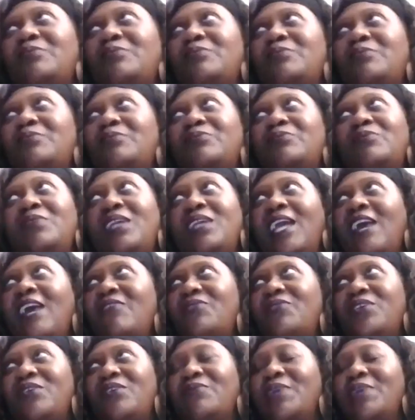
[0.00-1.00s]
we have the
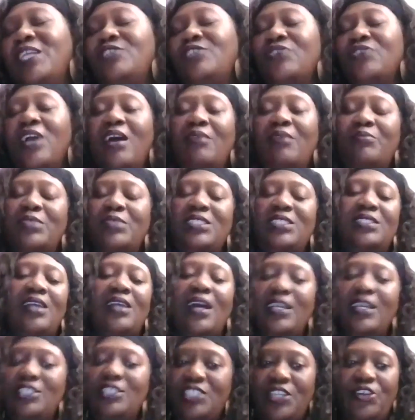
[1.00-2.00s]
raindrop
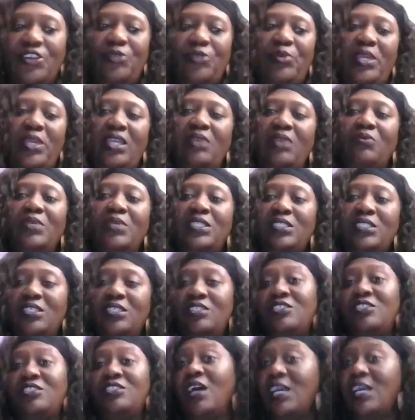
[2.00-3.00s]
massage therapy, and we teach
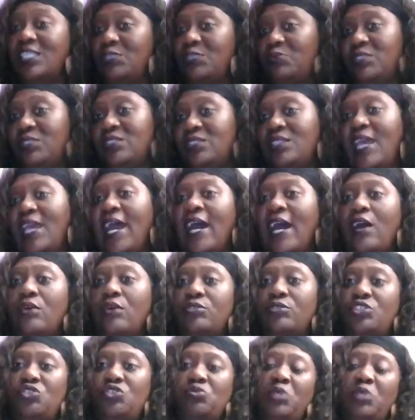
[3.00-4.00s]
the husbands how
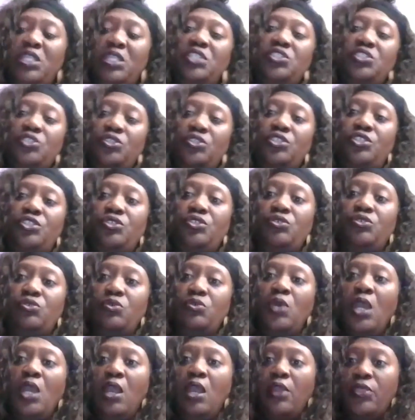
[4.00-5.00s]
to minister to
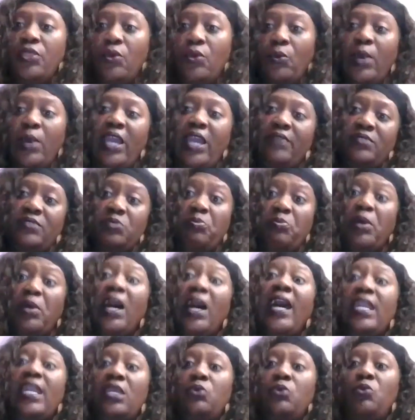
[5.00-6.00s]
the wife's
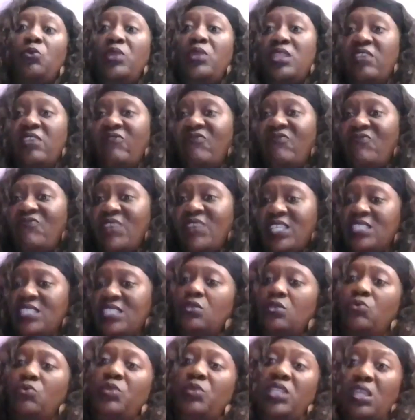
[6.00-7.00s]
body when
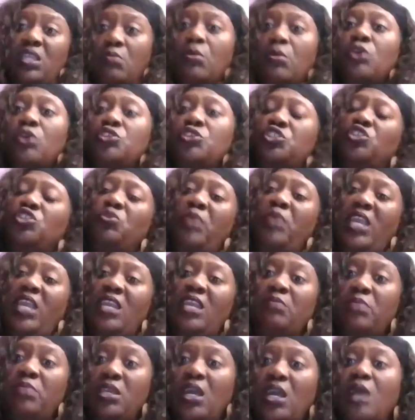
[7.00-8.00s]
the emotional
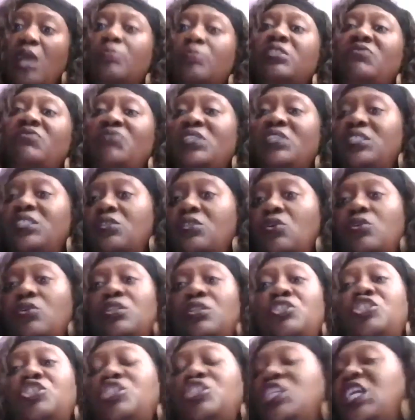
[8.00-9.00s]
pain becomes physical and
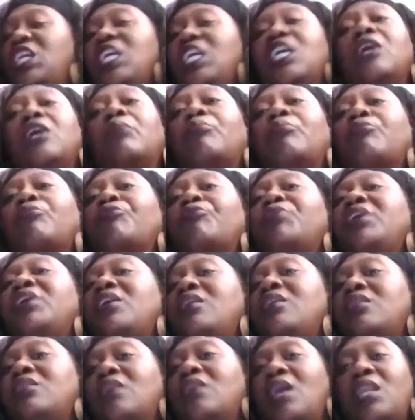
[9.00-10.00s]
she can't
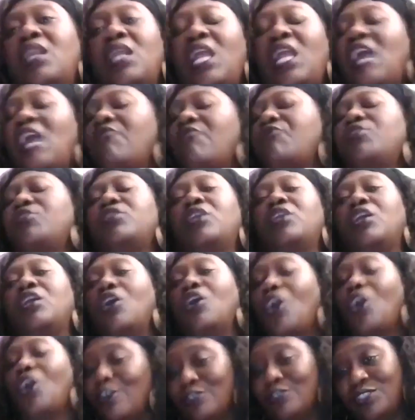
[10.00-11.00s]
breathe and everything
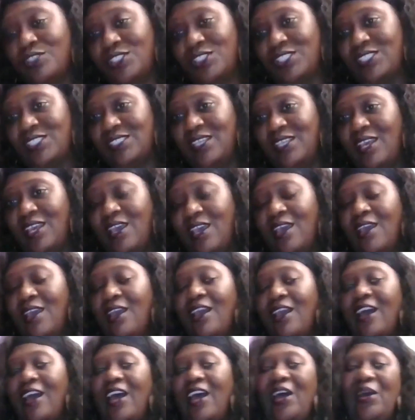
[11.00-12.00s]
hurts.
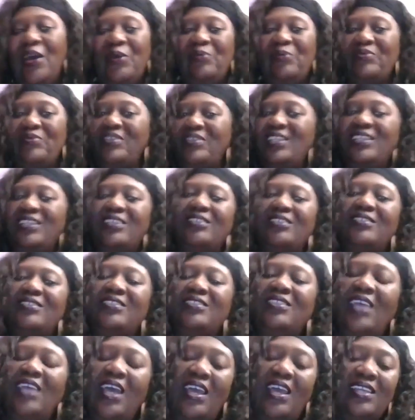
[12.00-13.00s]
Wow. You know,
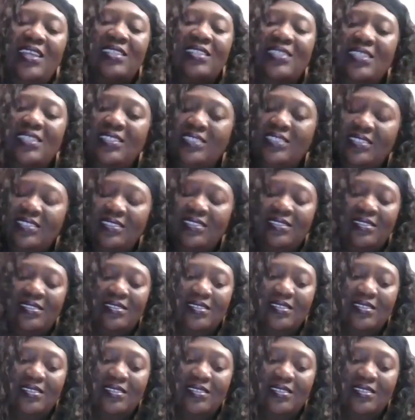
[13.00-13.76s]
just